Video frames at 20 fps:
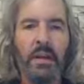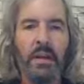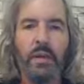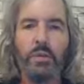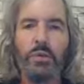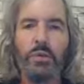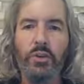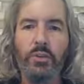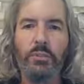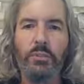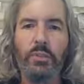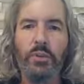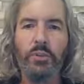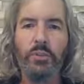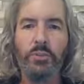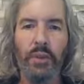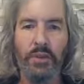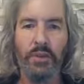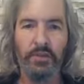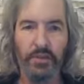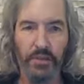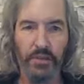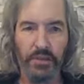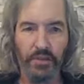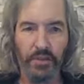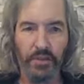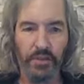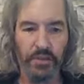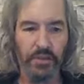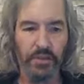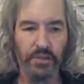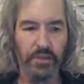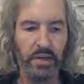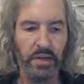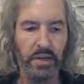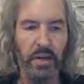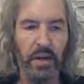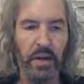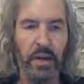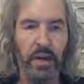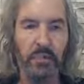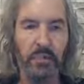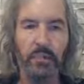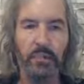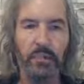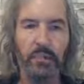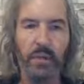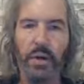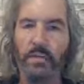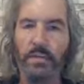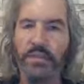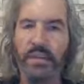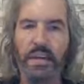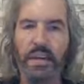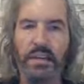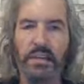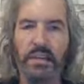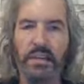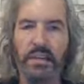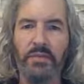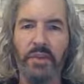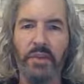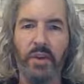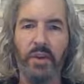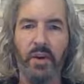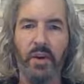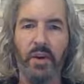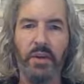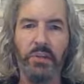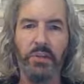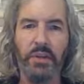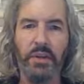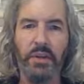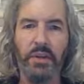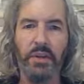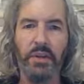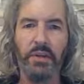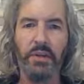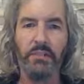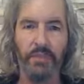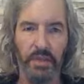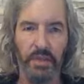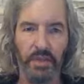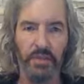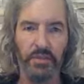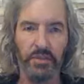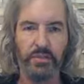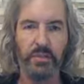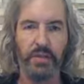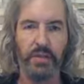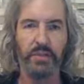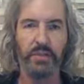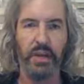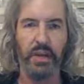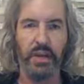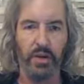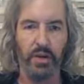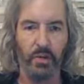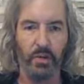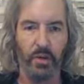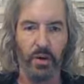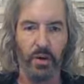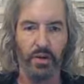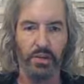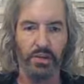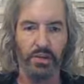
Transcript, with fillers: Would you please pray for this ministry? Our website is livinginharmonyministries.org.